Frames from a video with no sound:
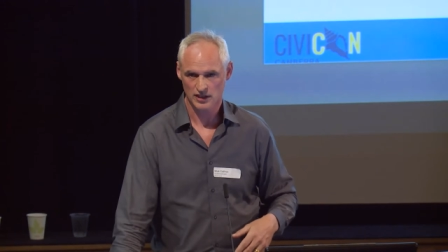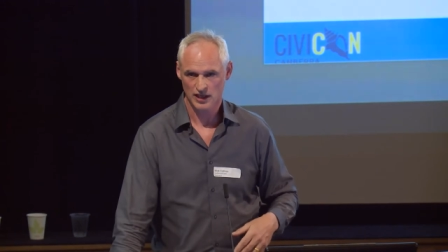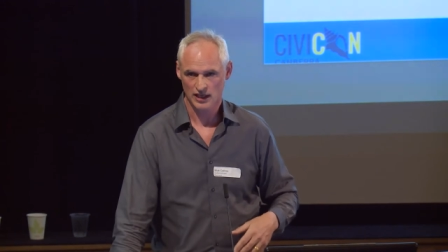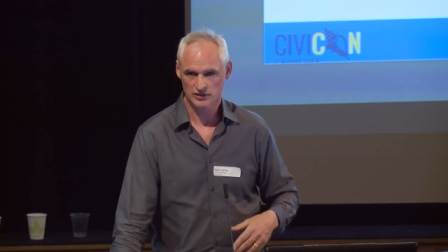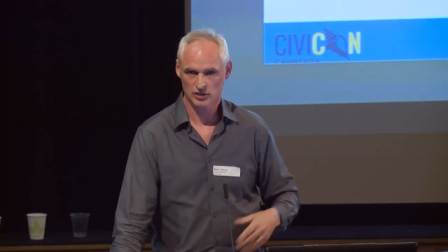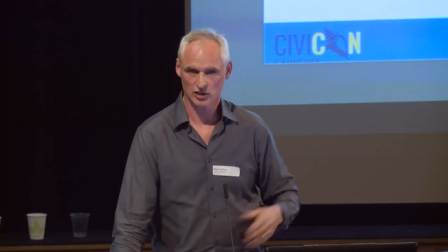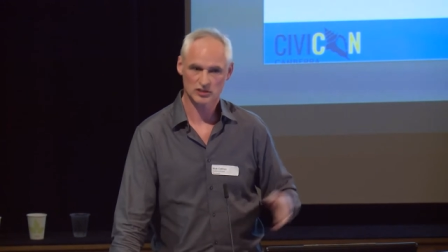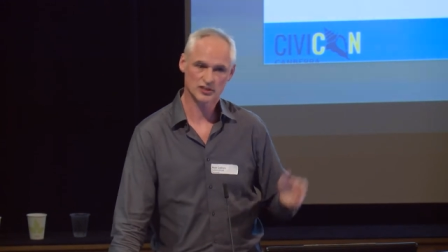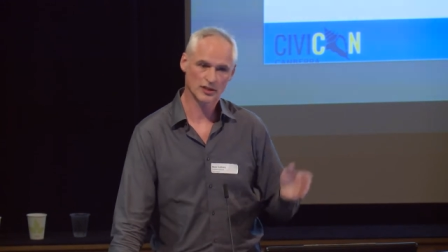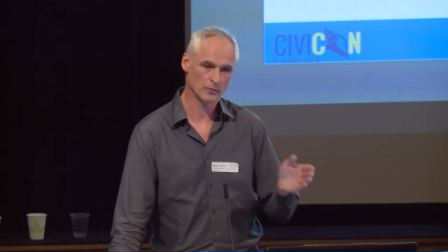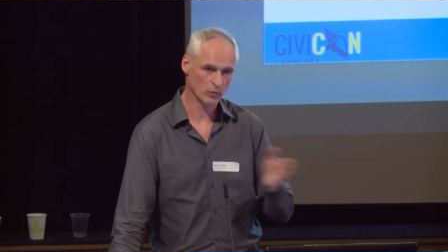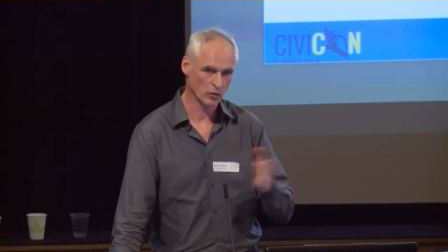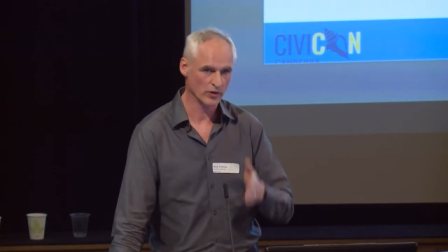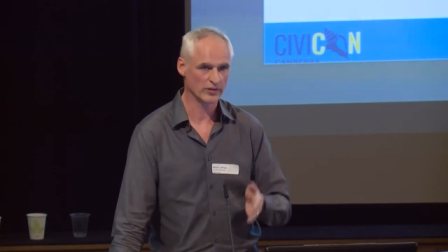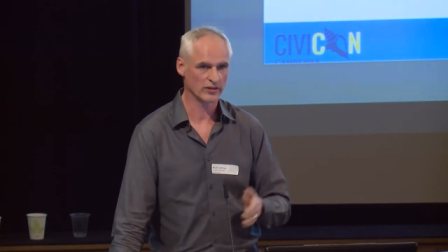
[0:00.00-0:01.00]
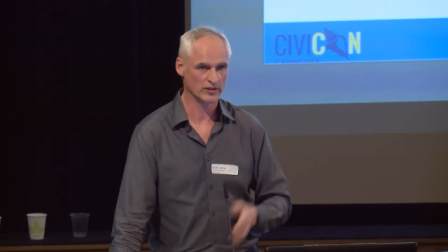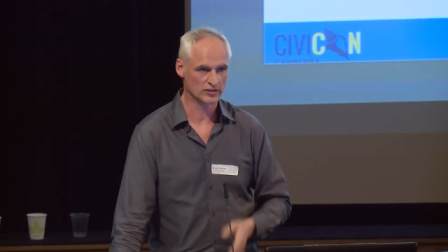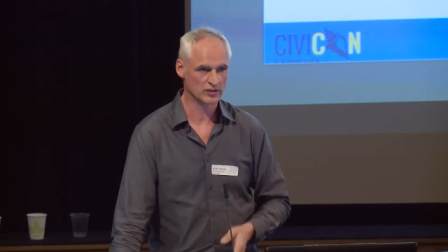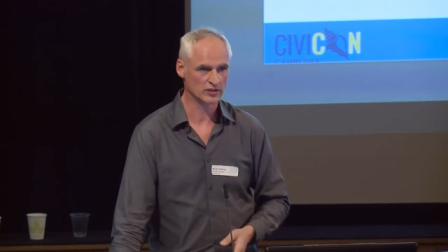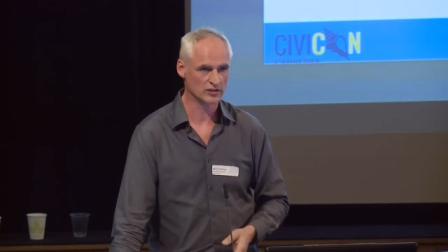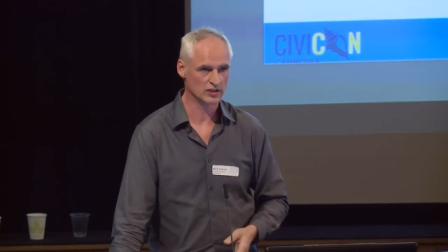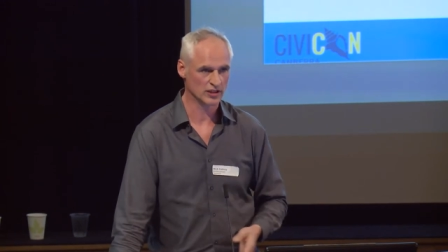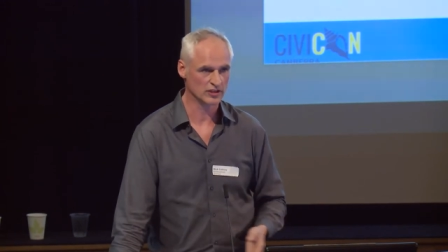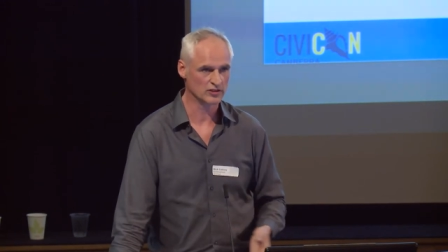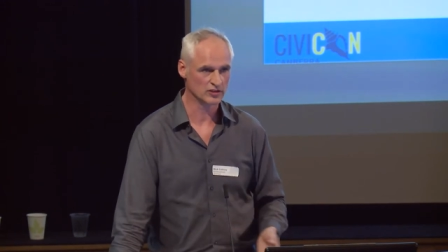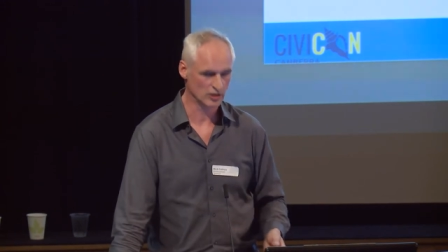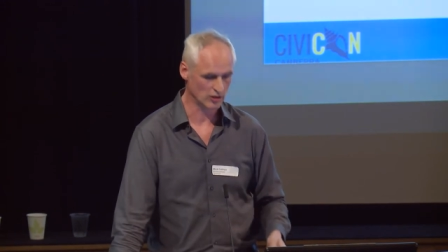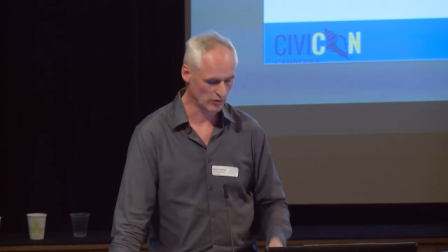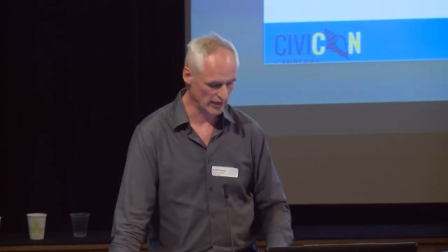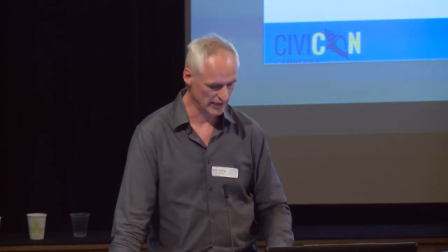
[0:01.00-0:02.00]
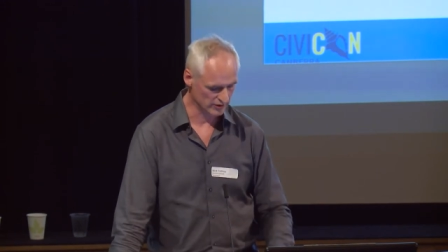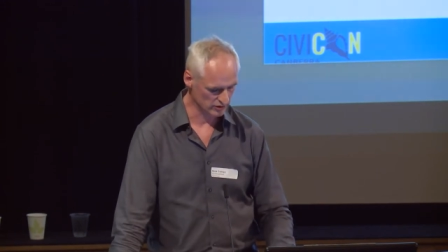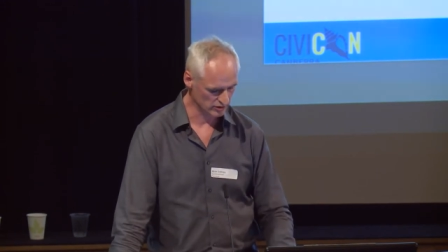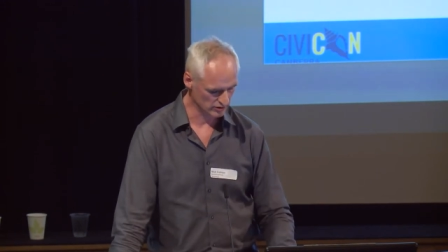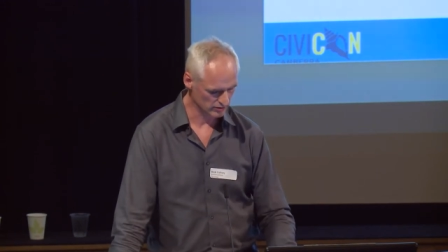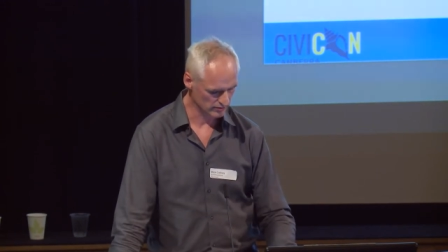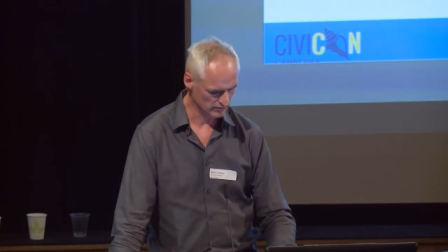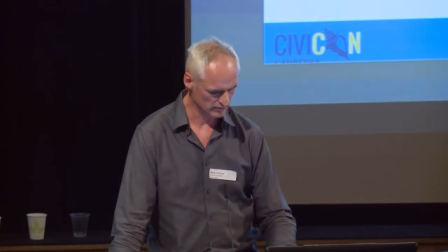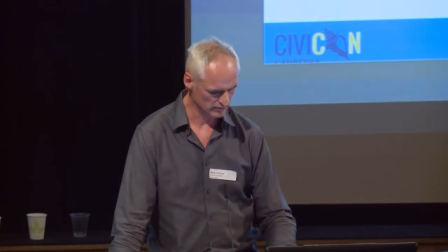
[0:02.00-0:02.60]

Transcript: And so at some point, this is a consideration.